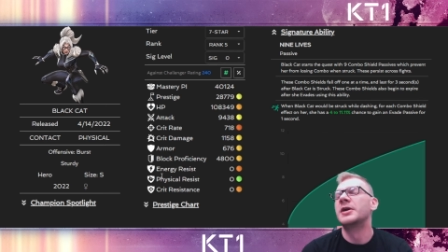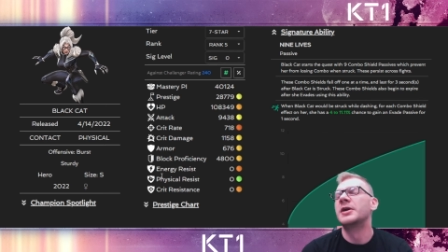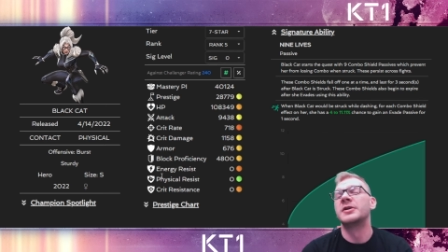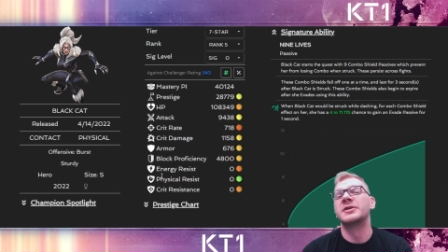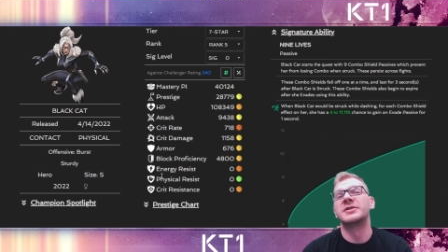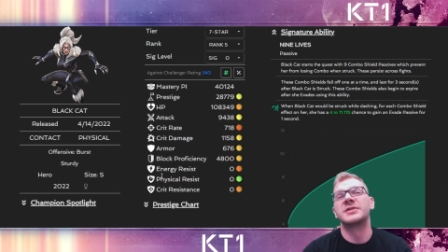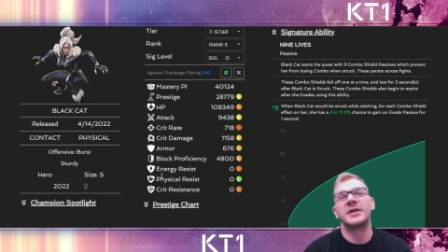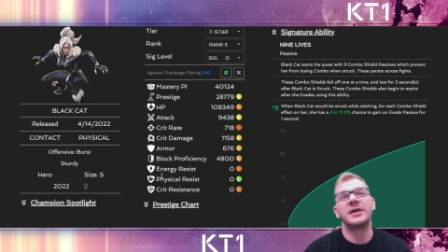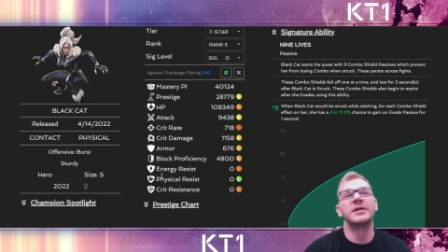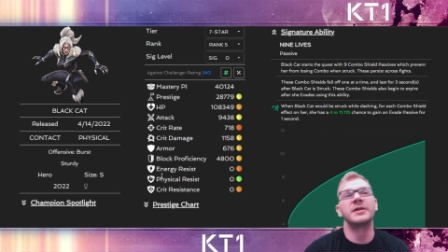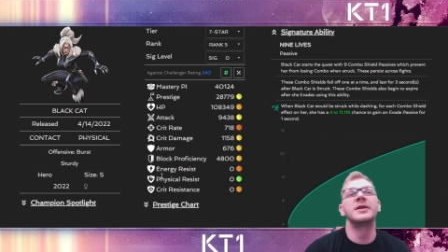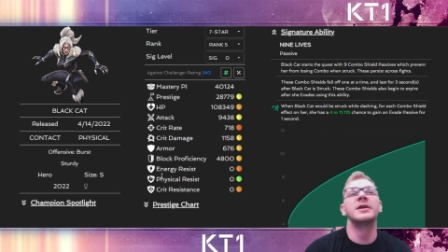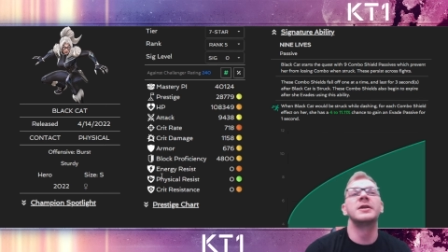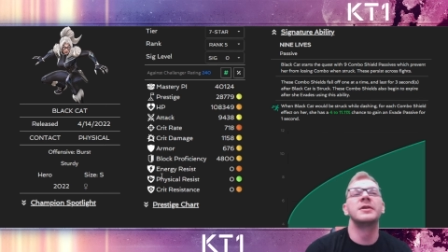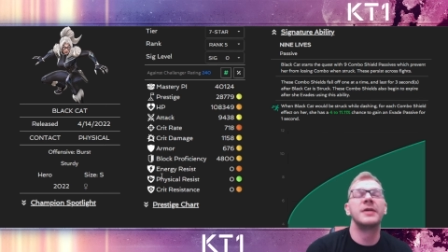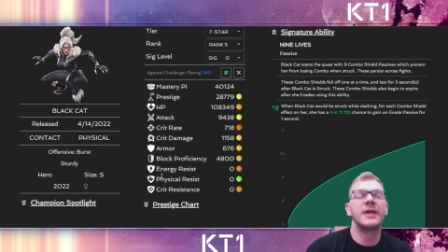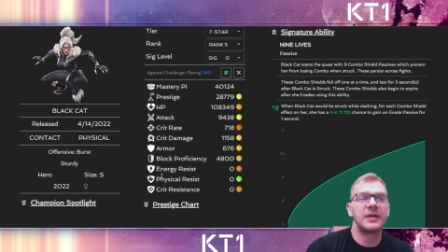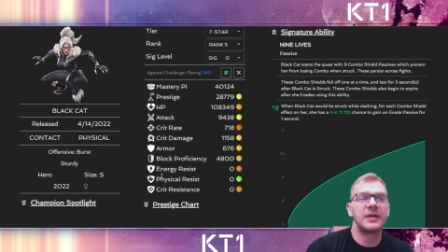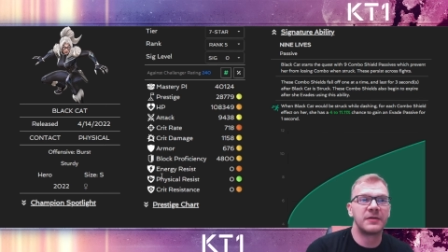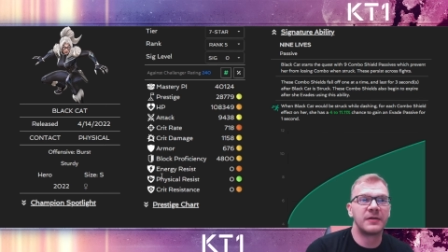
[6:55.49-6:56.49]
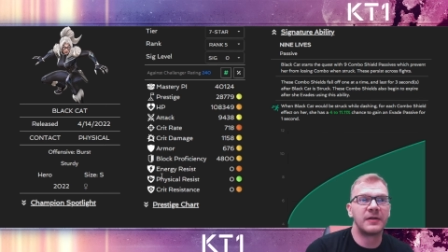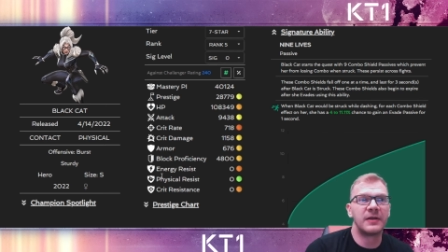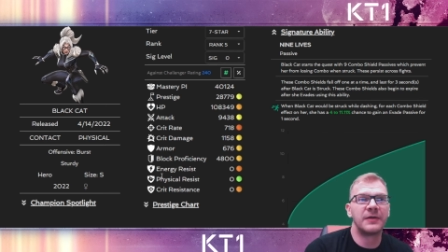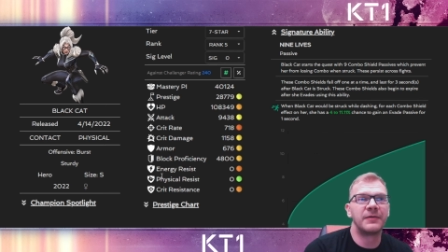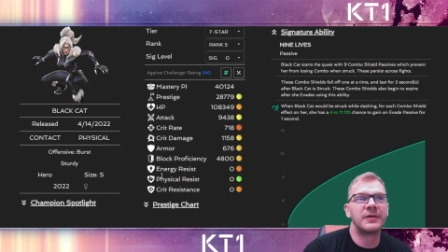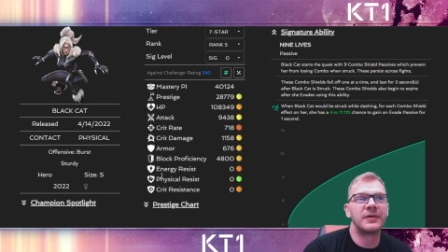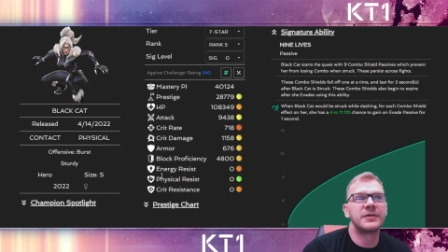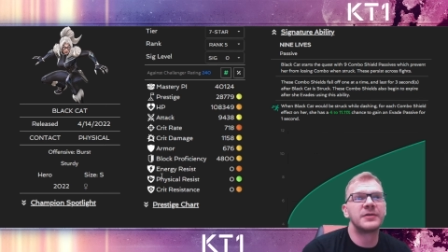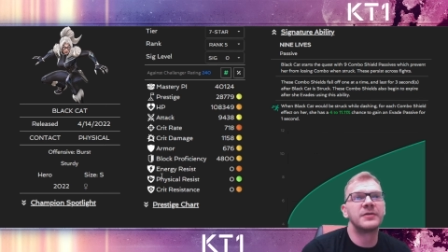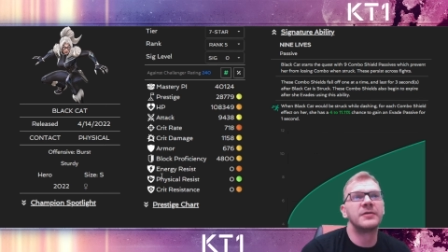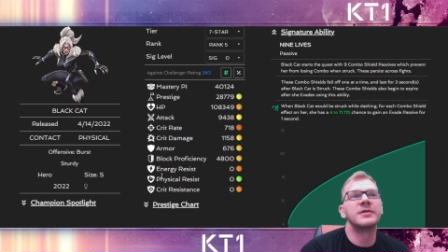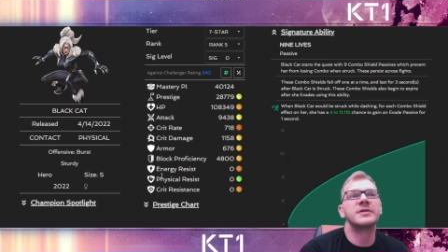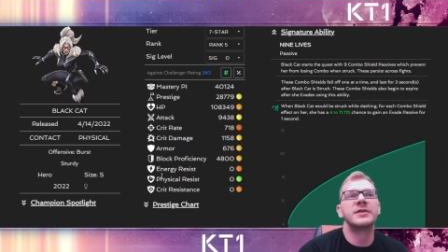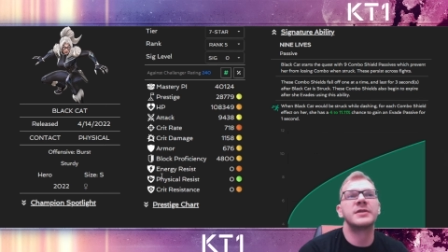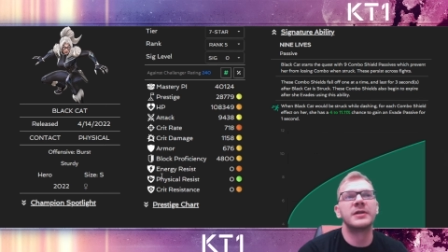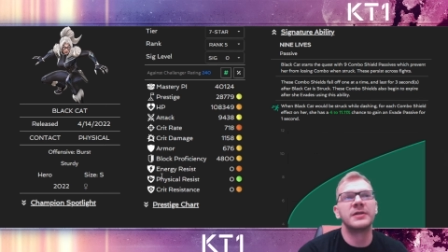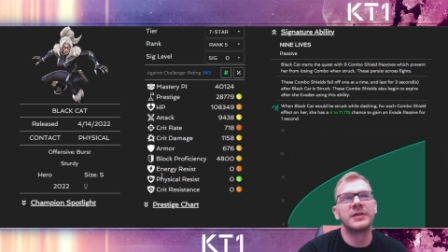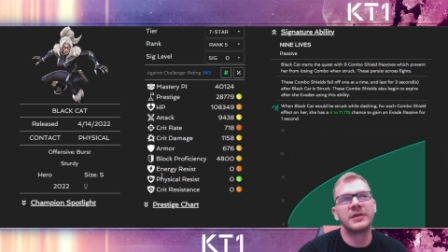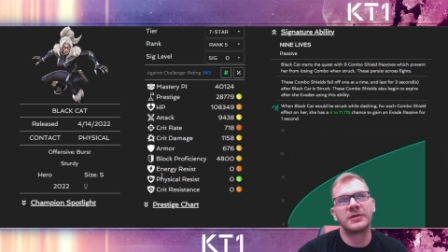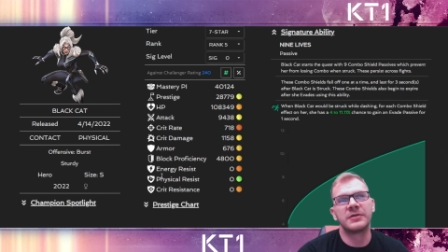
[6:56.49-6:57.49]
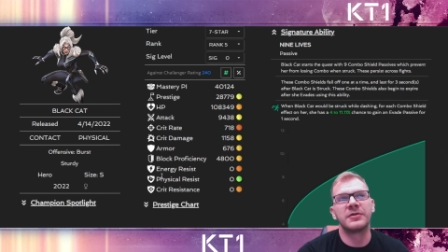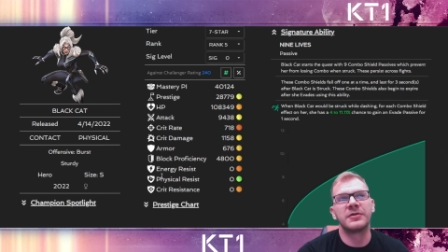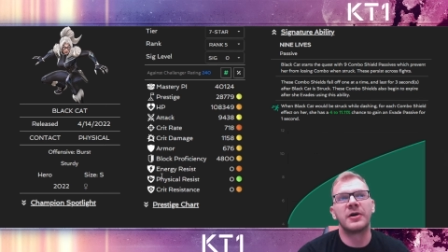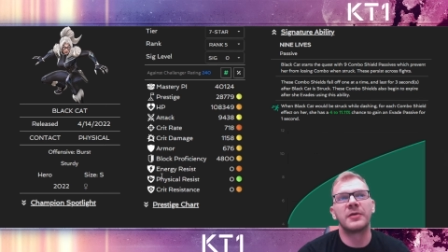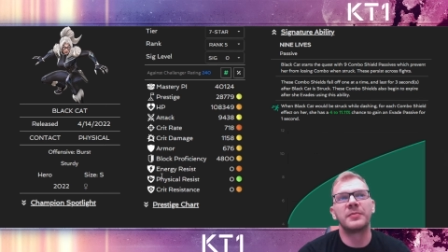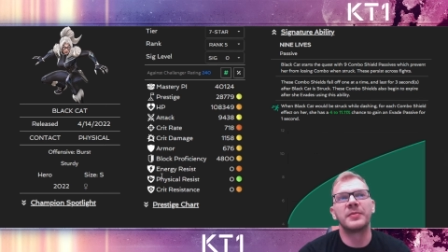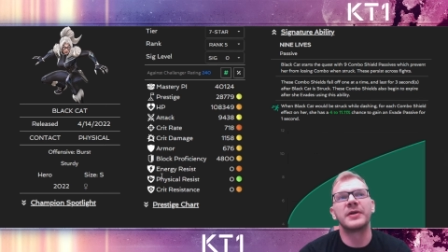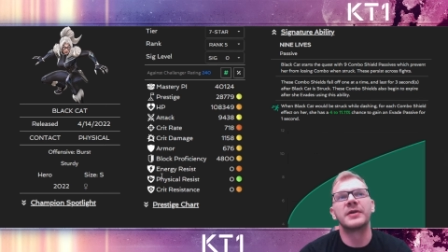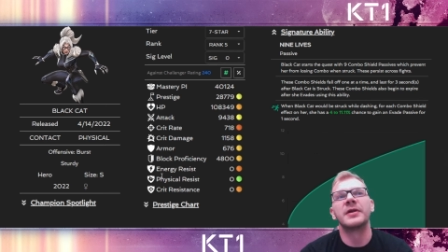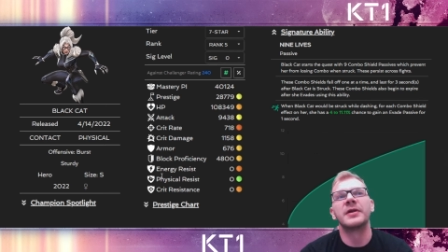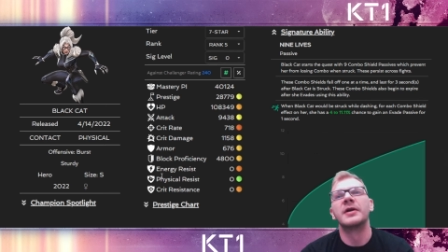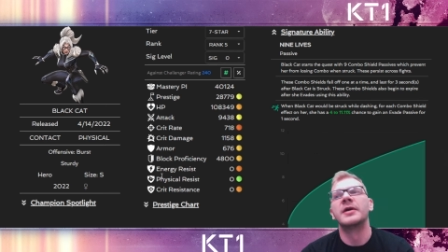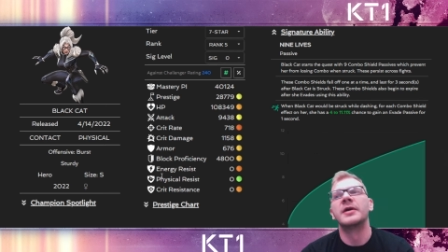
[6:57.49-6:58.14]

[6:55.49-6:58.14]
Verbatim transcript: You still need to get to the level 2, you still need to drop it,